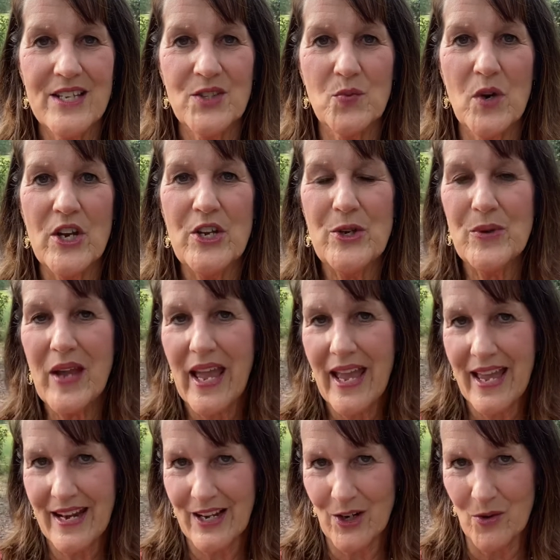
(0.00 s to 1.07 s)
where you
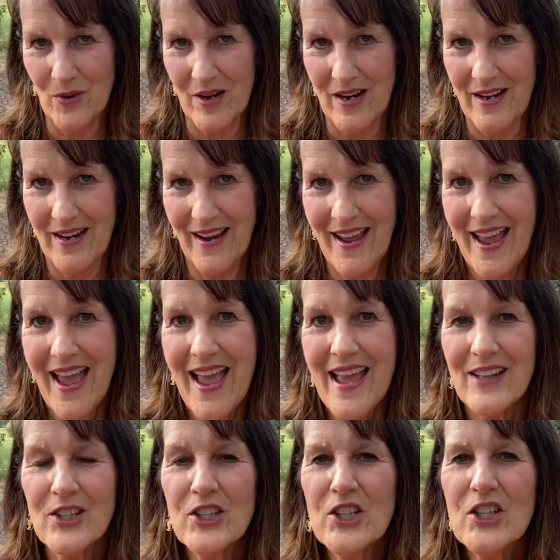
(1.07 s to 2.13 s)
can agree.
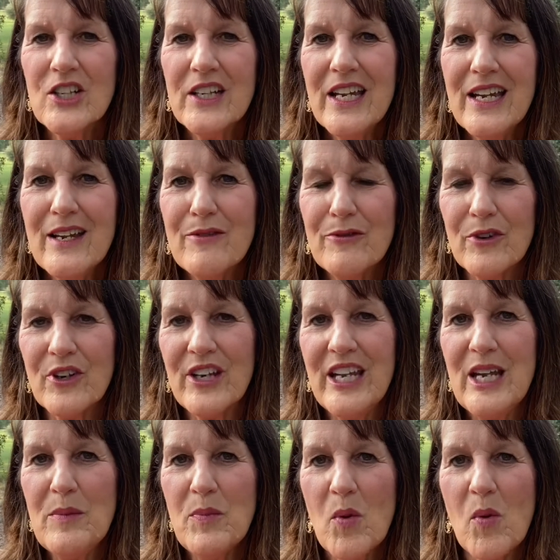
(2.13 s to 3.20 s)
Looking for
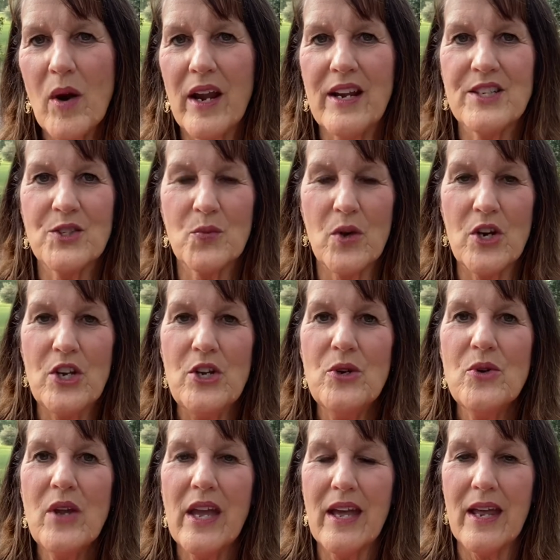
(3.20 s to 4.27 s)
key points where you
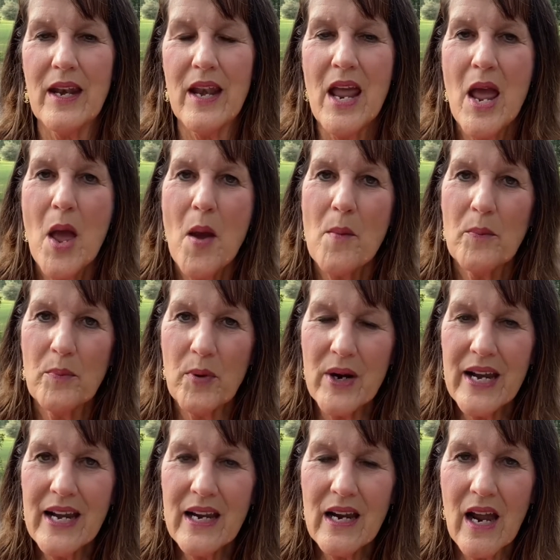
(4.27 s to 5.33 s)
can
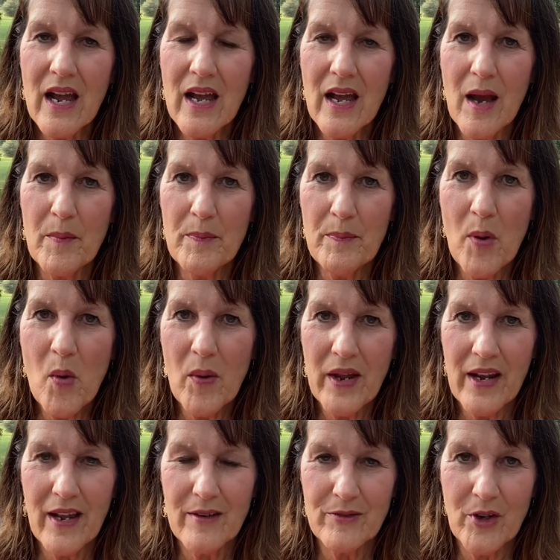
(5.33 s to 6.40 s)
bring a
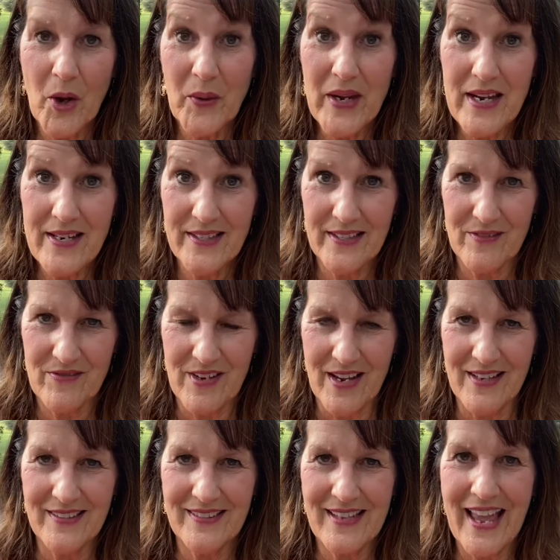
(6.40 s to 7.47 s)
point of
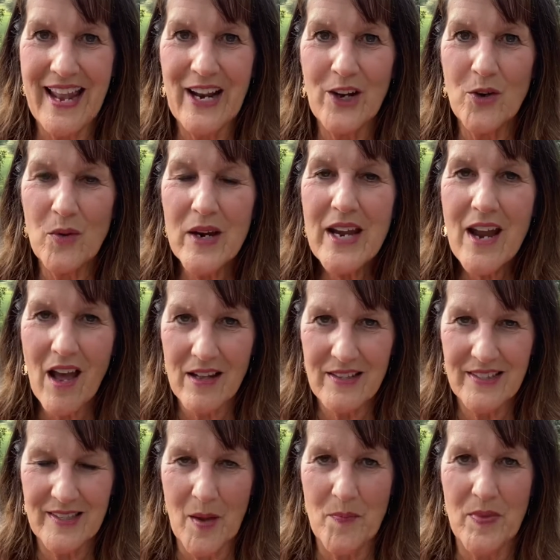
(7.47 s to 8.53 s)
cohesiveness and agree on
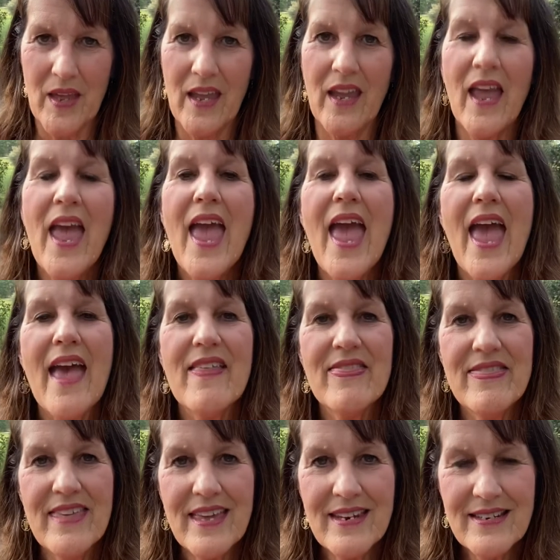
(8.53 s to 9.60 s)
something
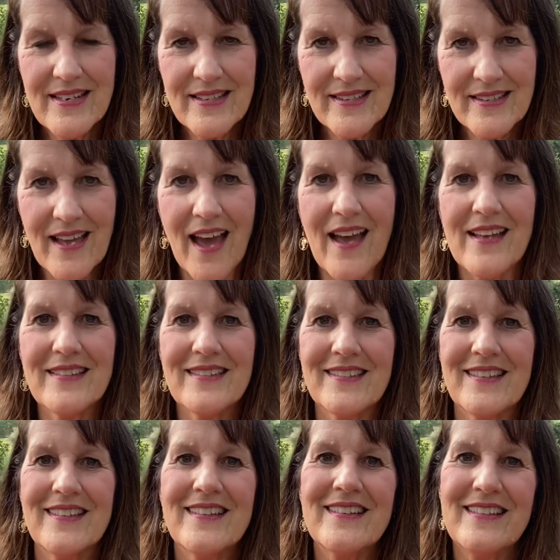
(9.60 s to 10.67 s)
and then discuss
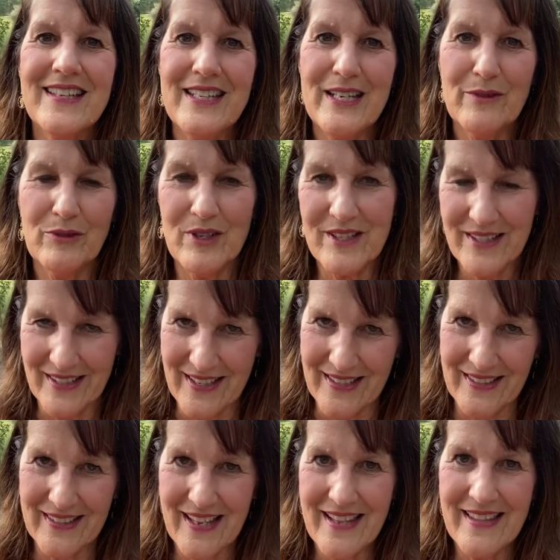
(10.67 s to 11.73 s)
the
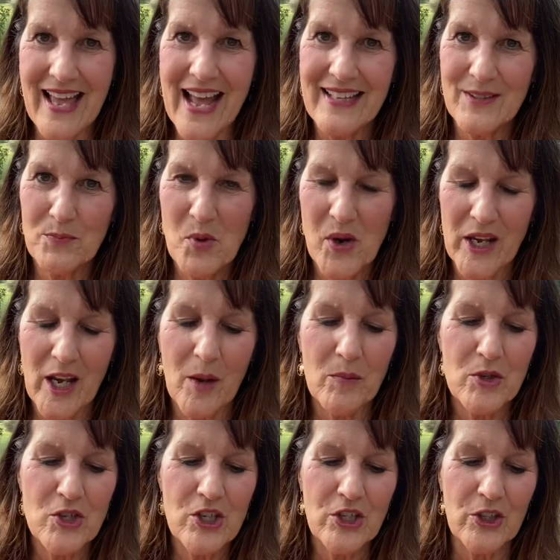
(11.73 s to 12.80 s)
differences. That's point
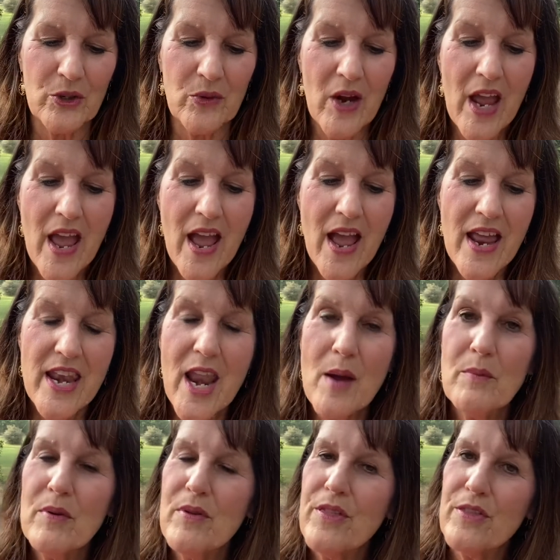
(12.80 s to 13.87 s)
number 2.
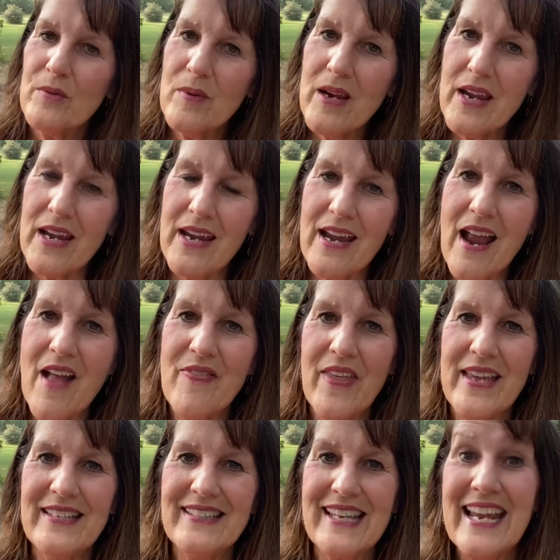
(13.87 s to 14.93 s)
Number 3,
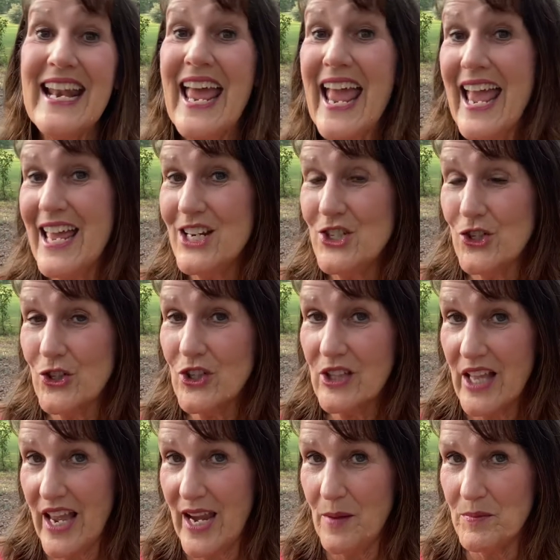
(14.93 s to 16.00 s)
they say to hedge your
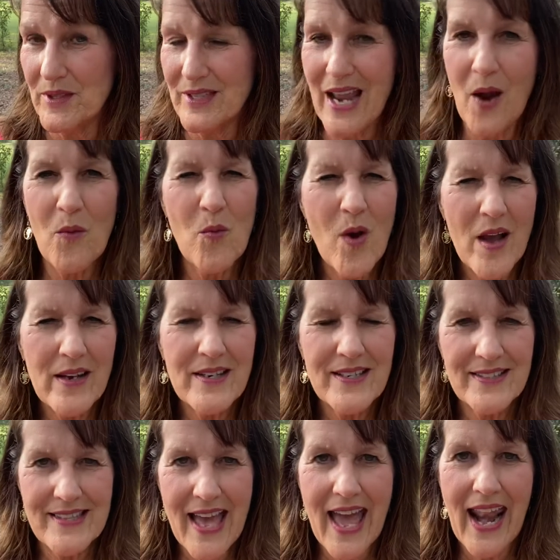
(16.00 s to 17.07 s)
claims. Now, what
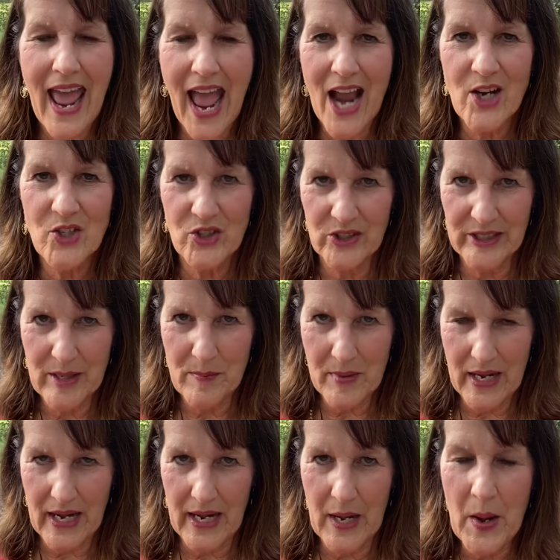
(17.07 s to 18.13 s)
does that actually
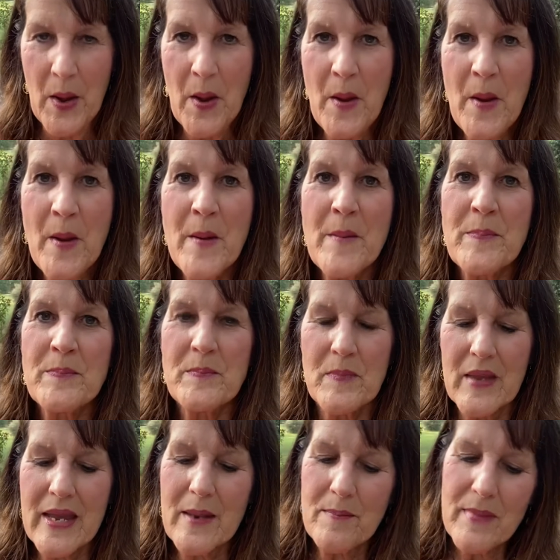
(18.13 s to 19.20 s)
mean?
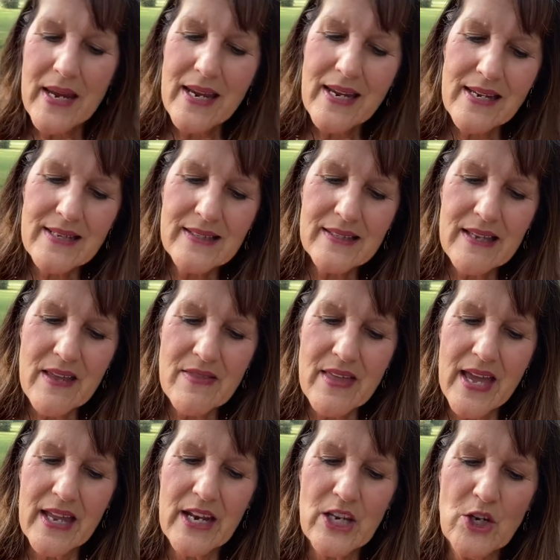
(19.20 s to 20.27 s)
It means
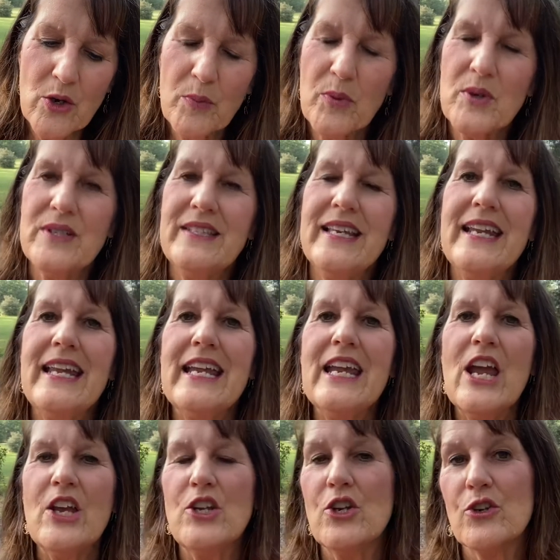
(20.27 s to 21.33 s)
that you're
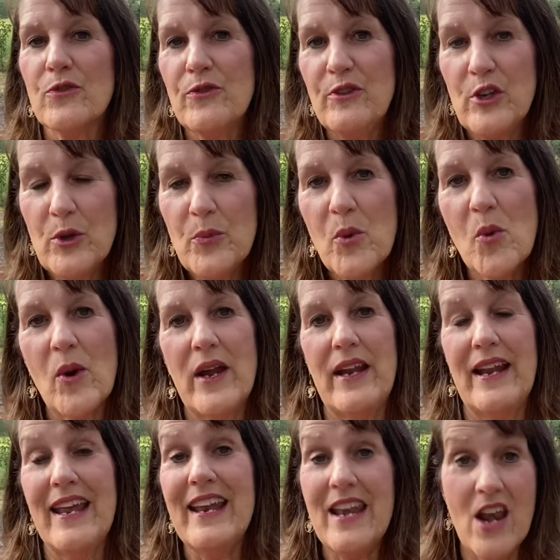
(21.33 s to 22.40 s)
presenting your
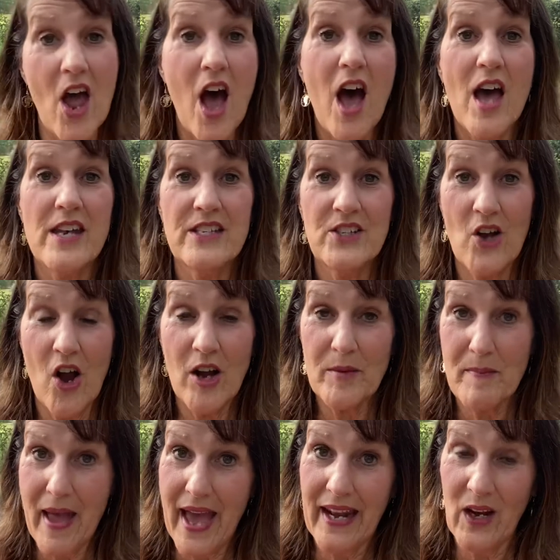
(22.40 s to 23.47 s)
viewpoint in
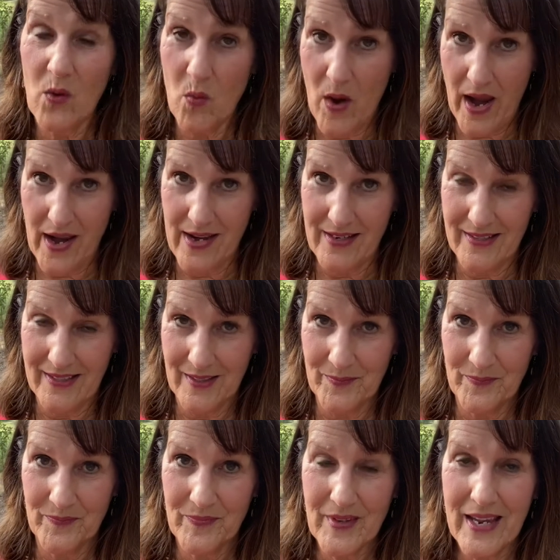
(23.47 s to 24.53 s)
non-dogmatic ways.
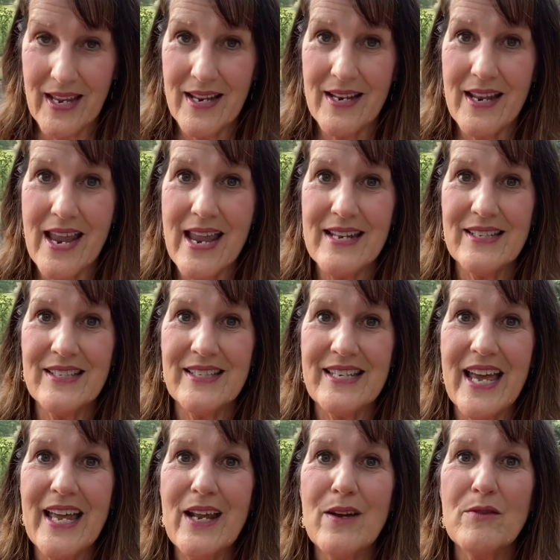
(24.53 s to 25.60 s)
And
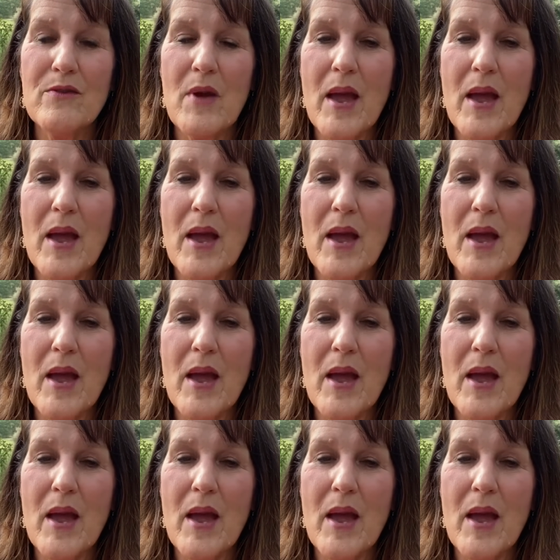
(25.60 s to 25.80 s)
instead of,